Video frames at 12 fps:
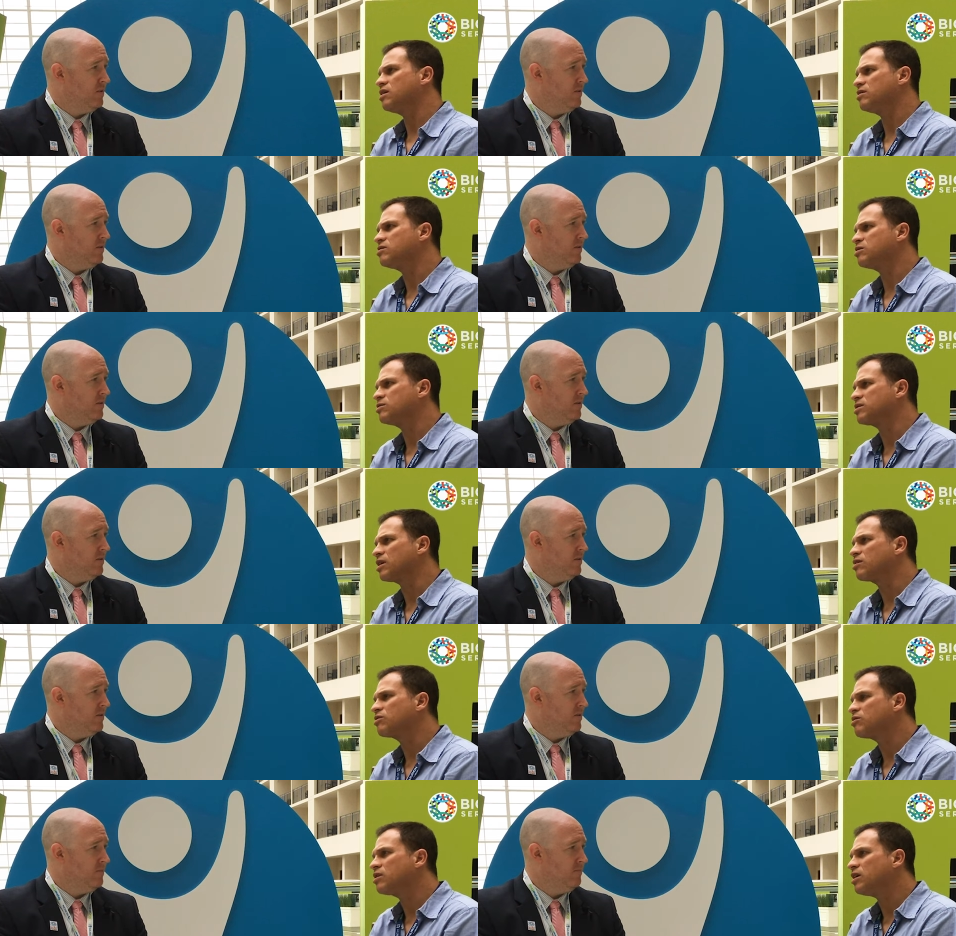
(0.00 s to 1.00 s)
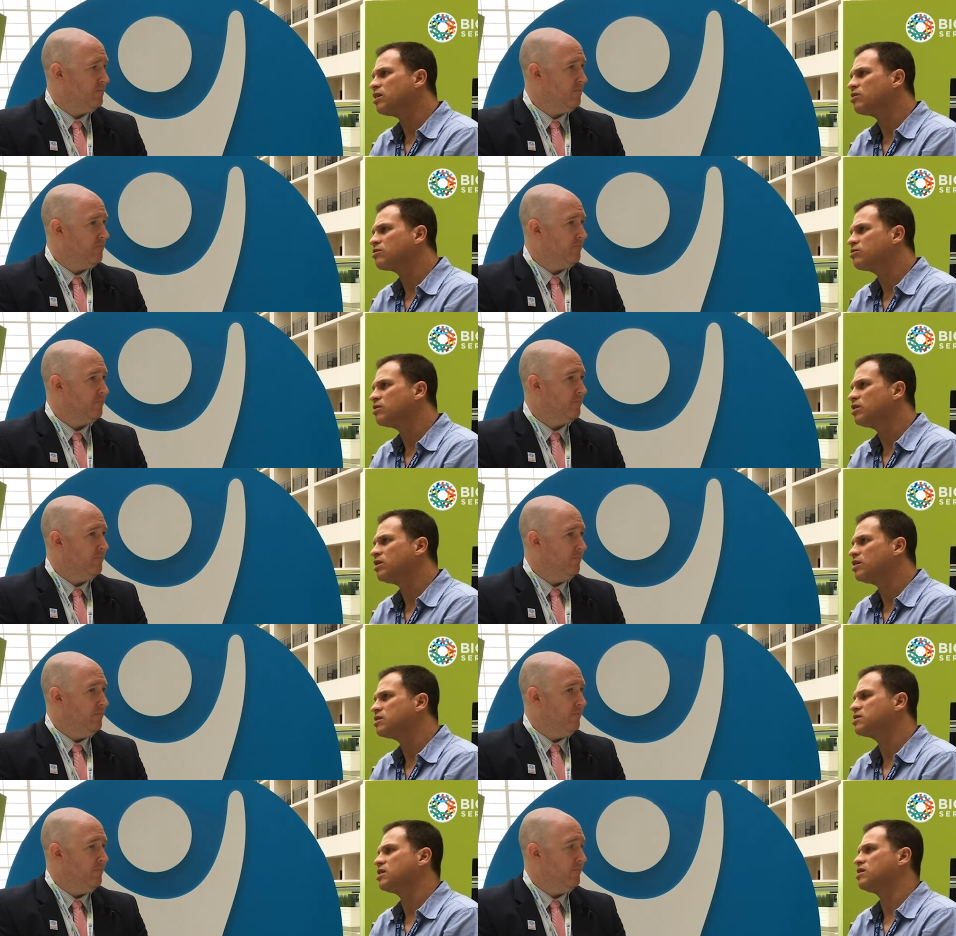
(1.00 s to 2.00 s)
Speaker 1: I think it was like 38 or 39
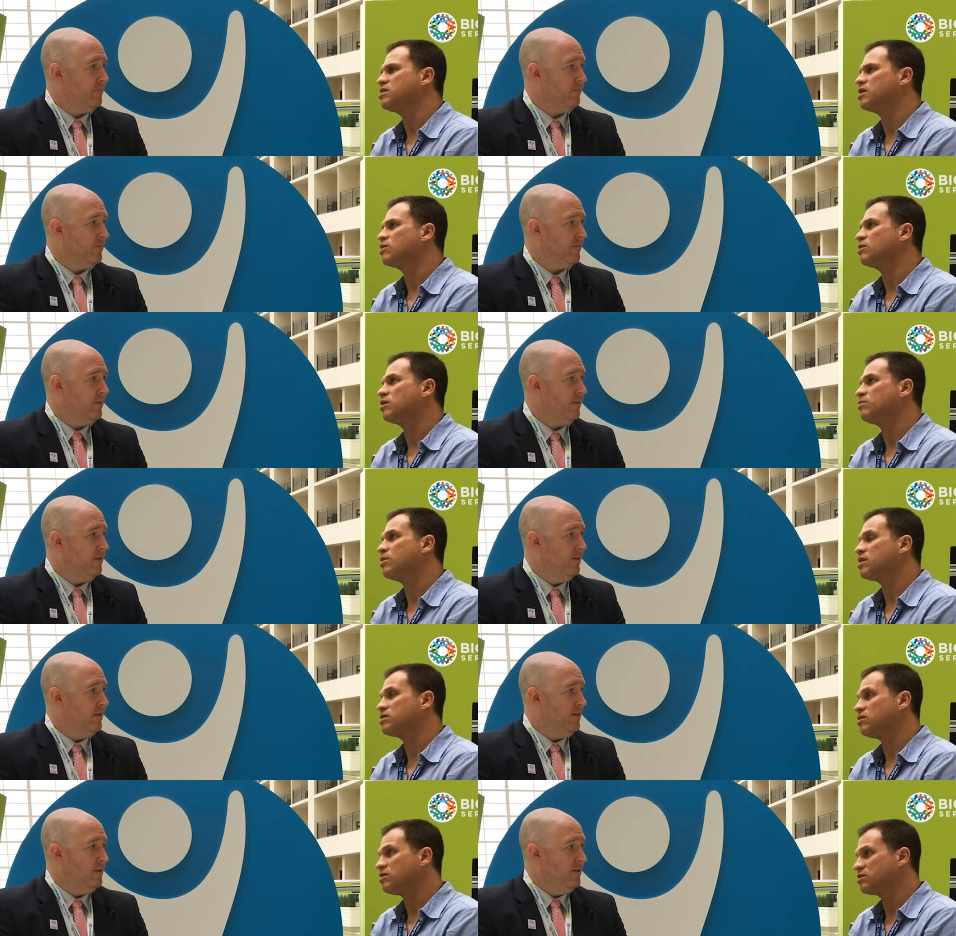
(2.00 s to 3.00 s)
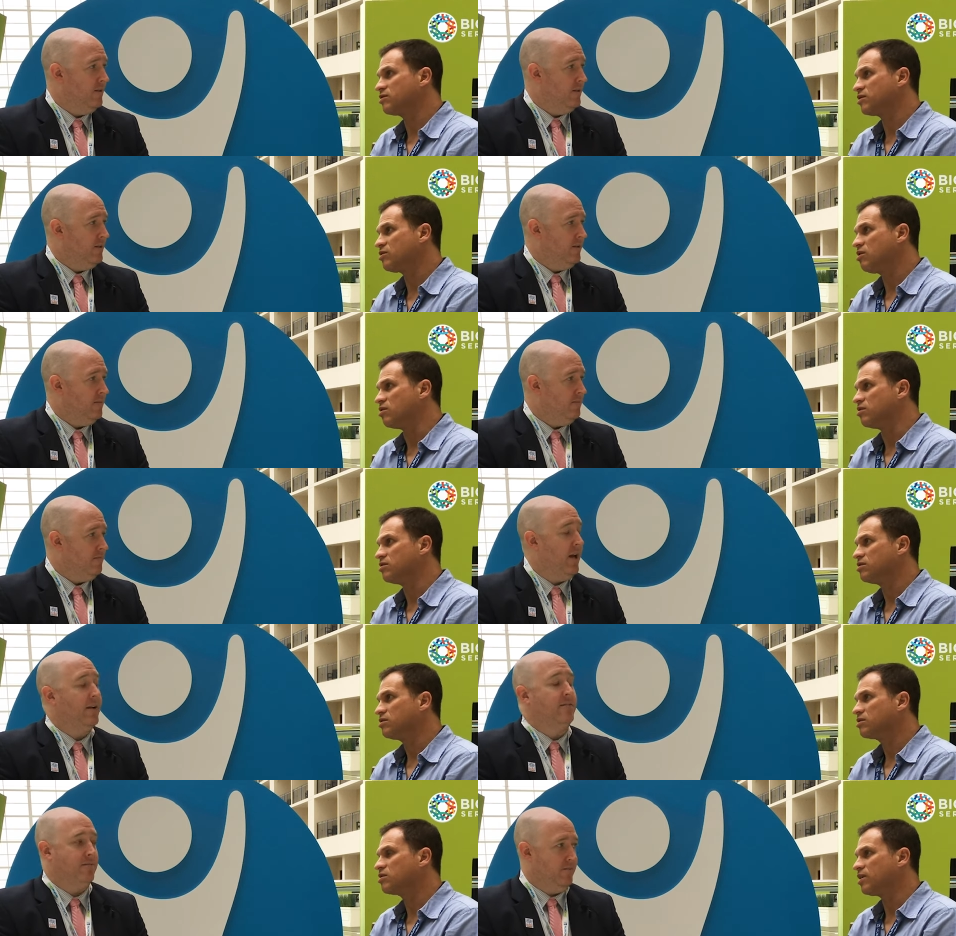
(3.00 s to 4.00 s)
states had already passed laws of their own.
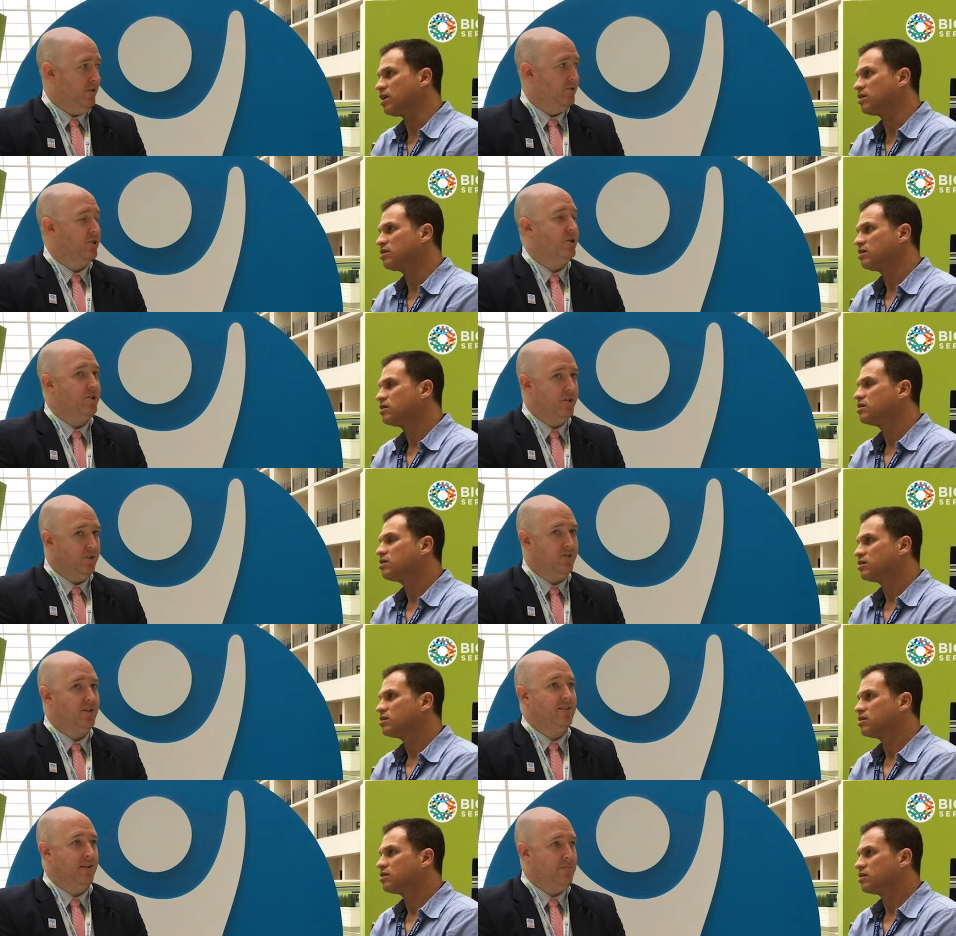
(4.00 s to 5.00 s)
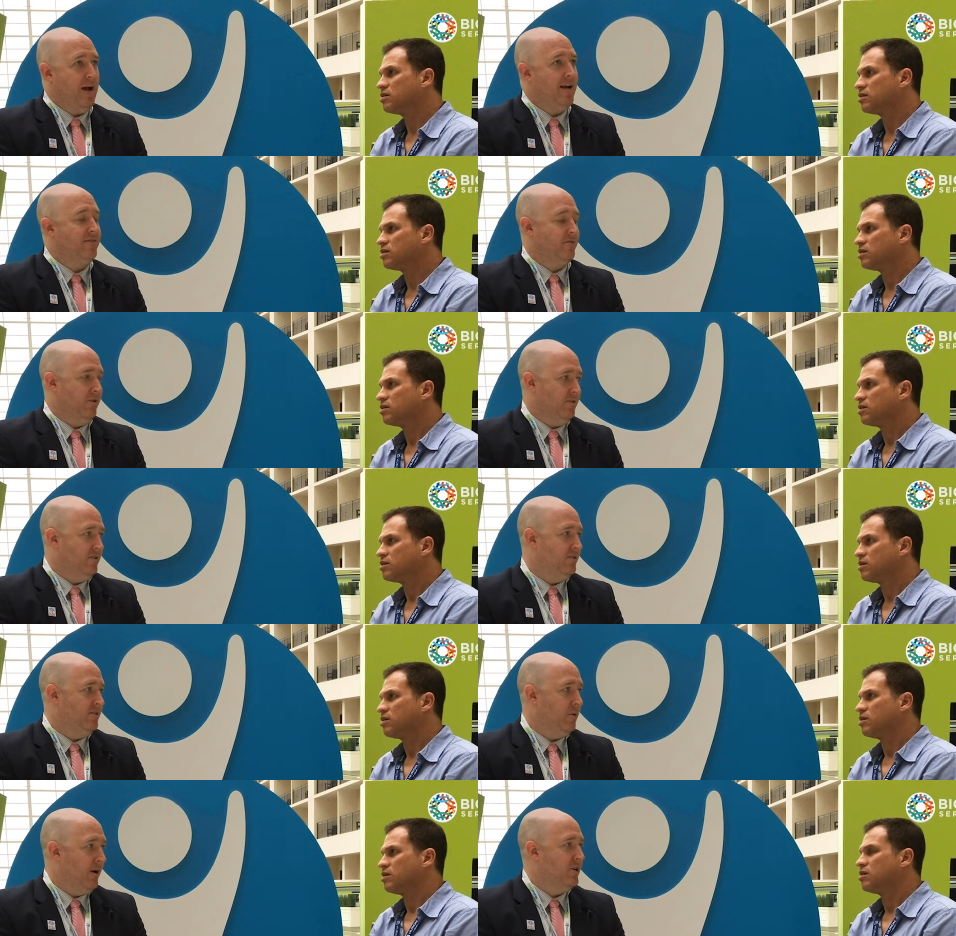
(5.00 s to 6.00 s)
Speaker 2: Yes, there's a good deal of states that have passed their own
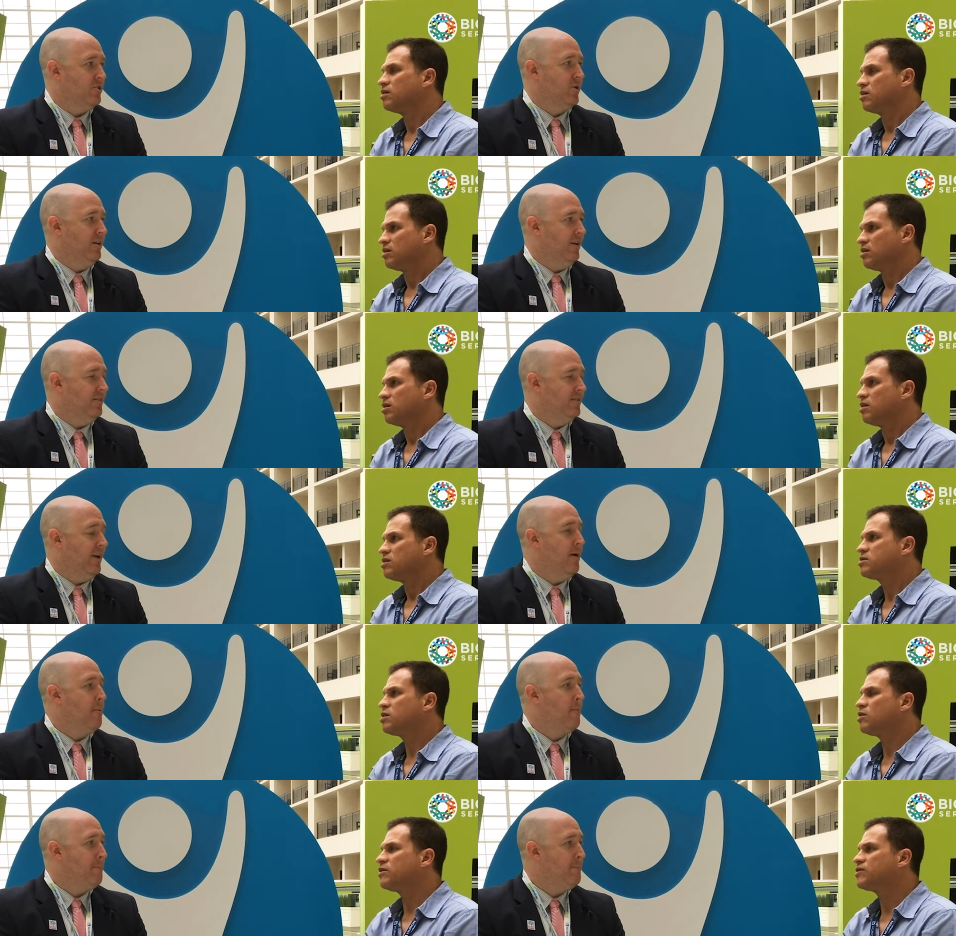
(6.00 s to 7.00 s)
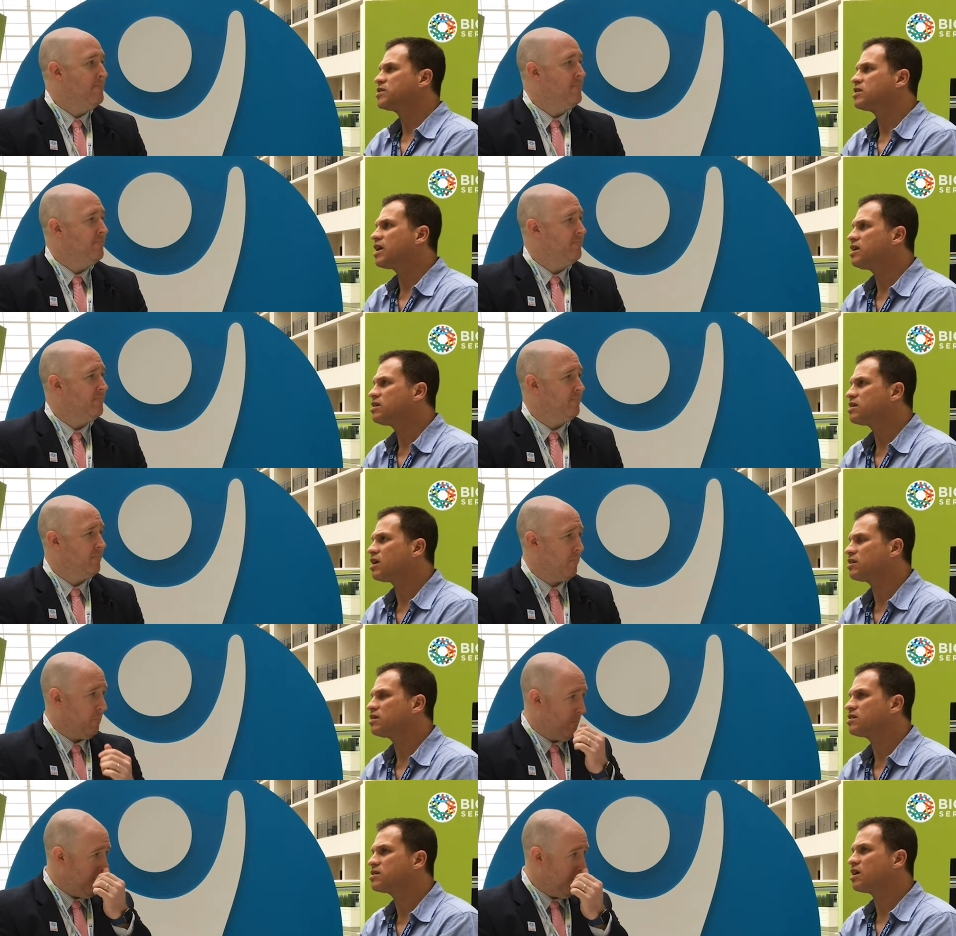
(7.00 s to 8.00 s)
state Right to Try laws. Yeah. So
Speaker 1: if states at
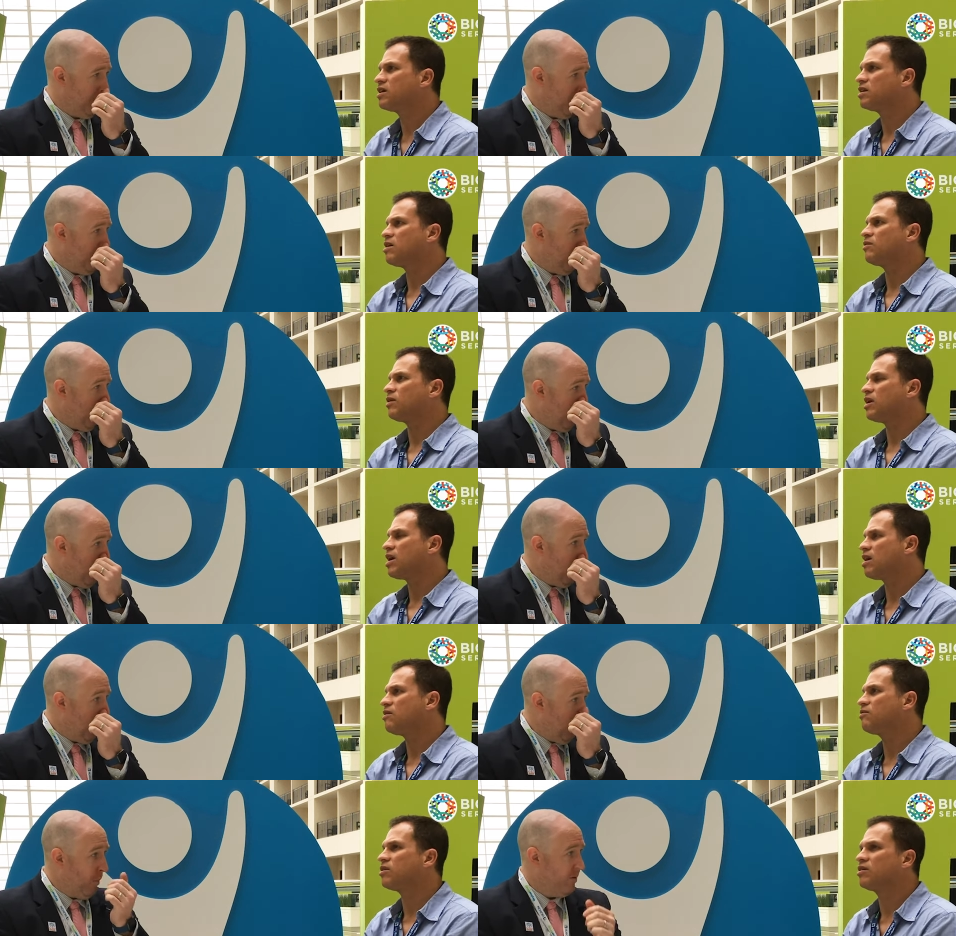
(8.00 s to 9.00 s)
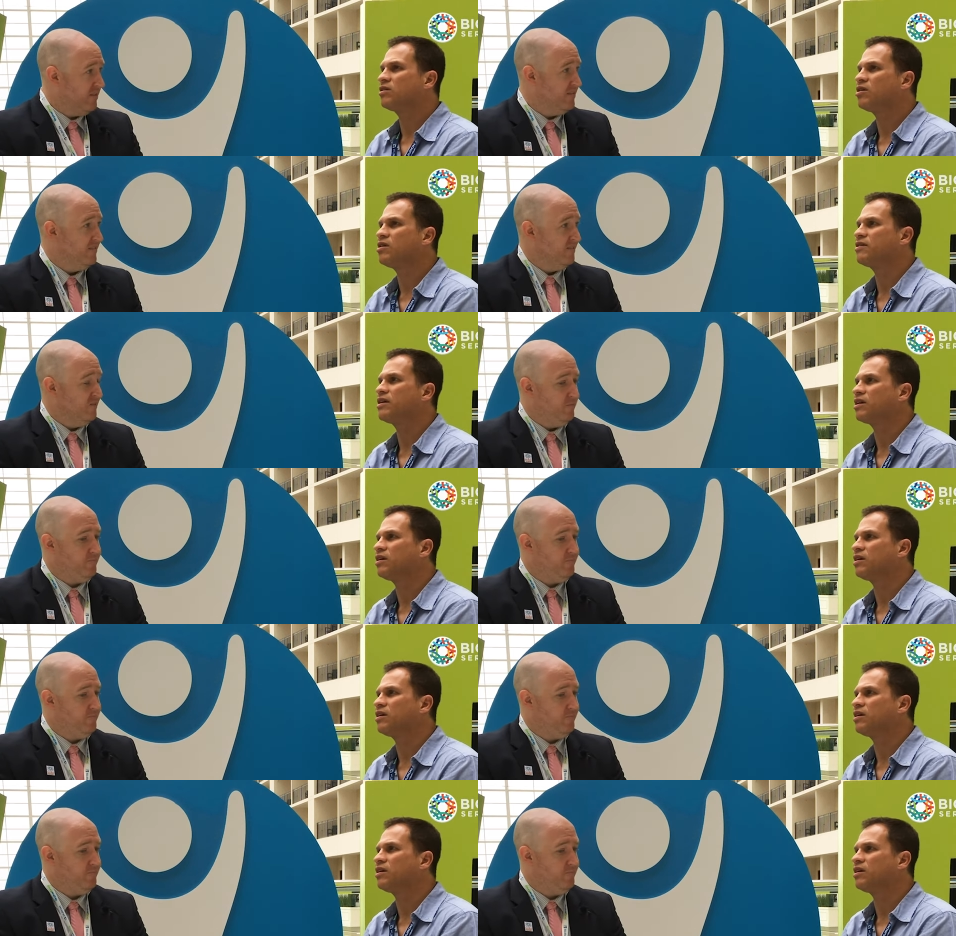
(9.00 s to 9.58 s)
the state level have a law that